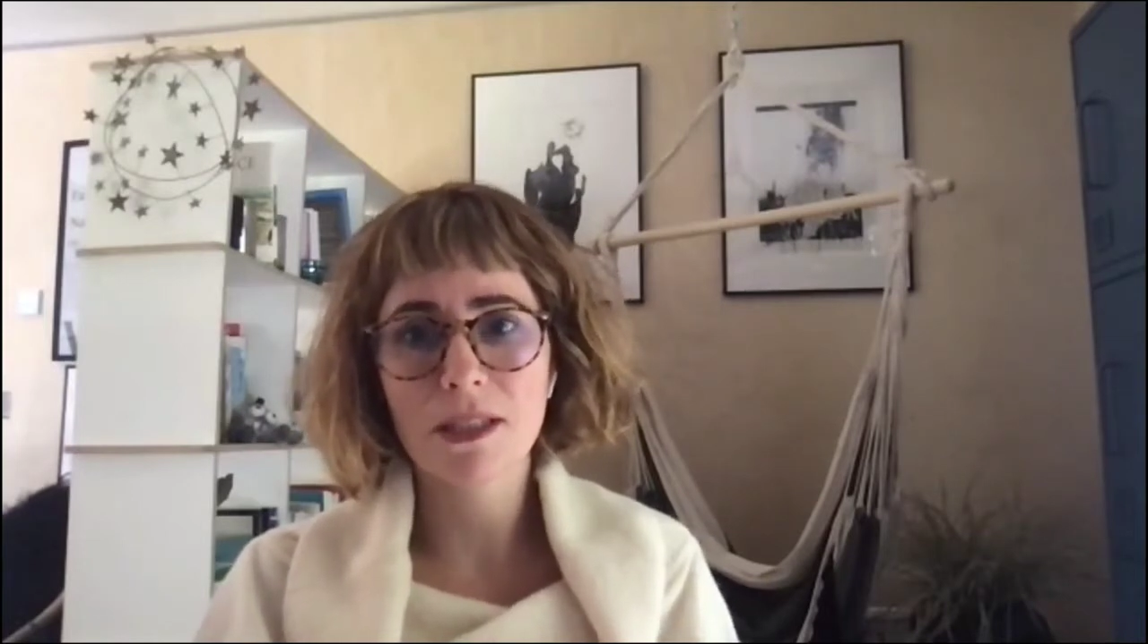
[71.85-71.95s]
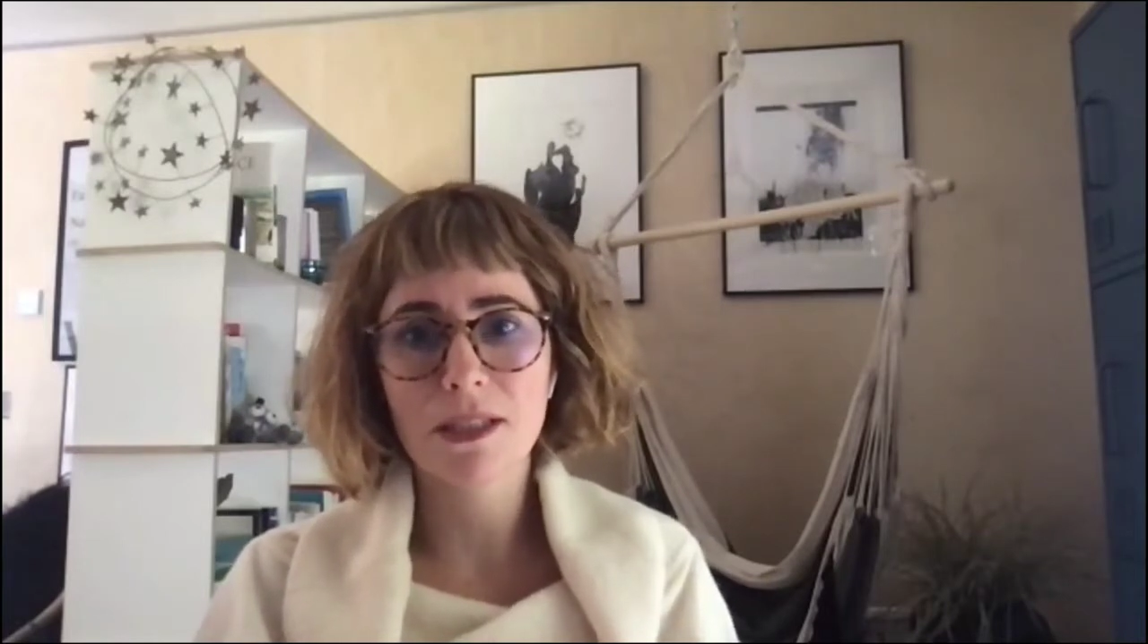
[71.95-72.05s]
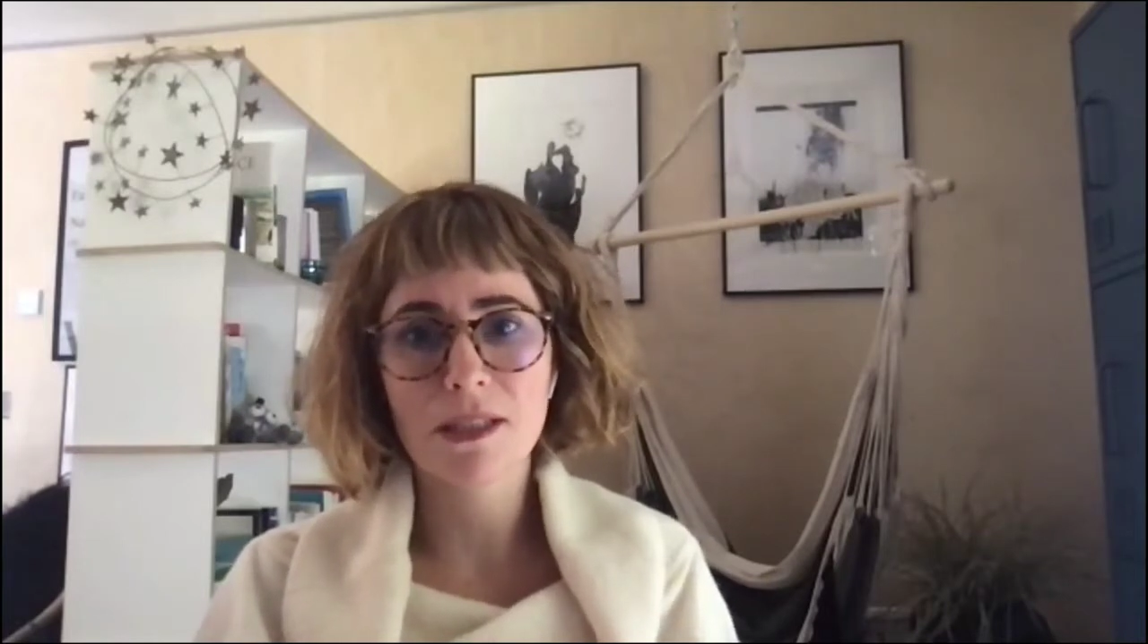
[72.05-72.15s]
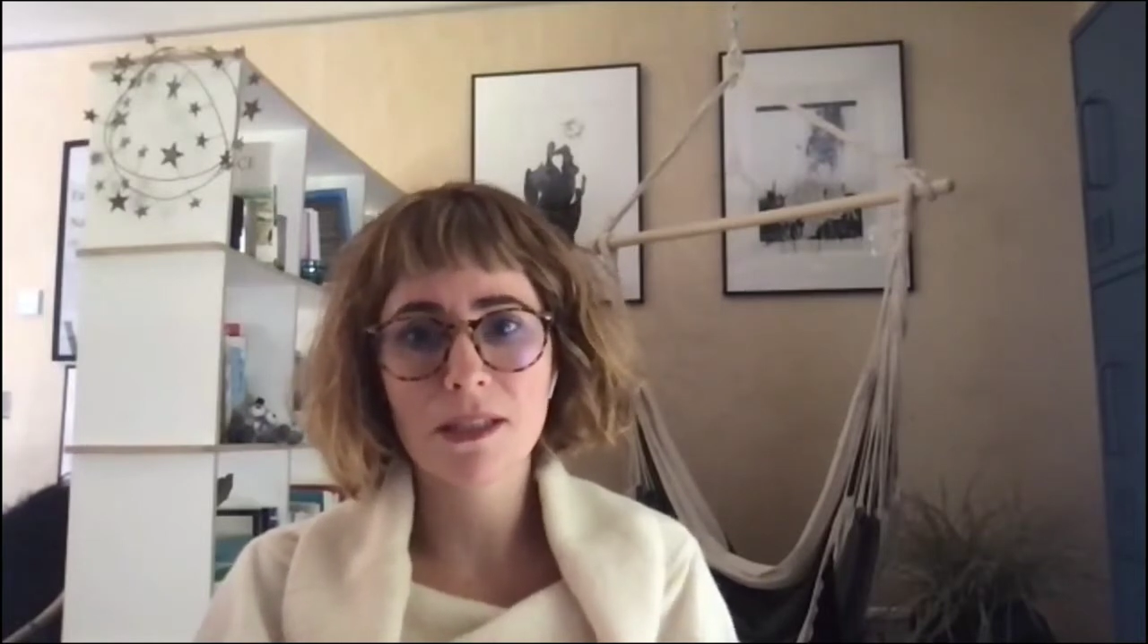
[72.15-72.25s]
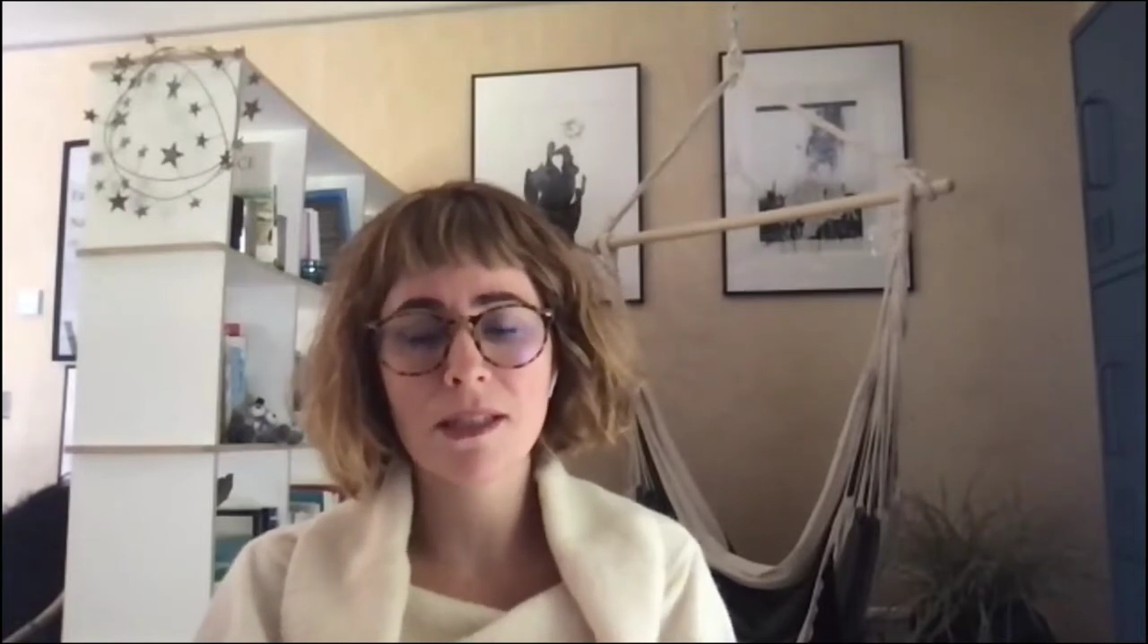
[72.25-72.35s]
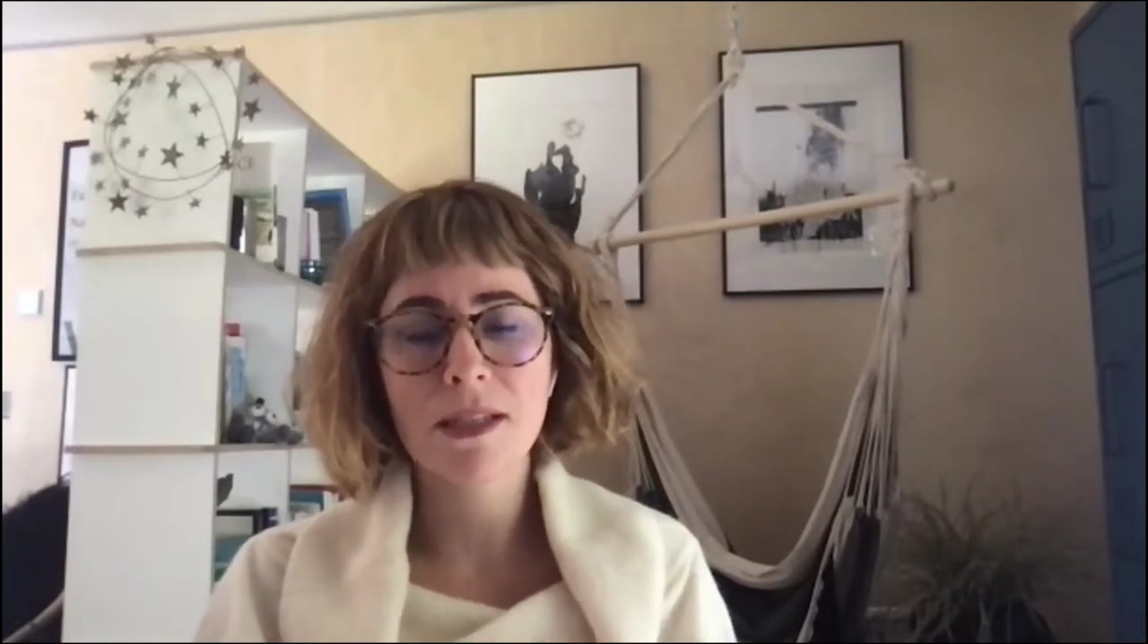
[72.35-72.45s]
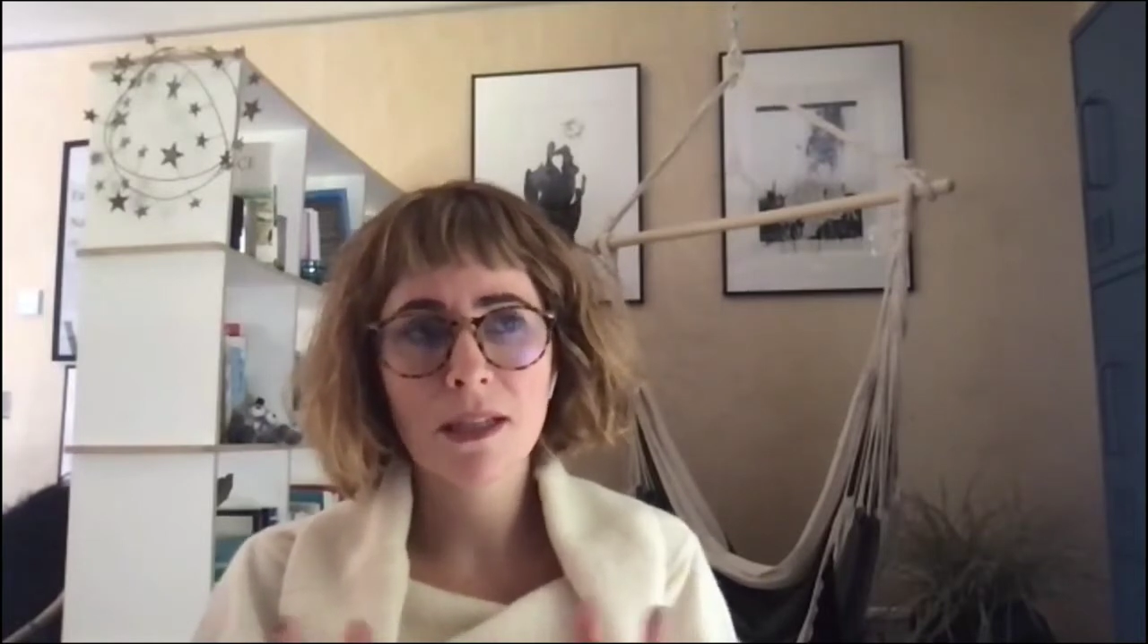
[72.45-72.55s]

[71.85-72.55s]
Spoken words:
is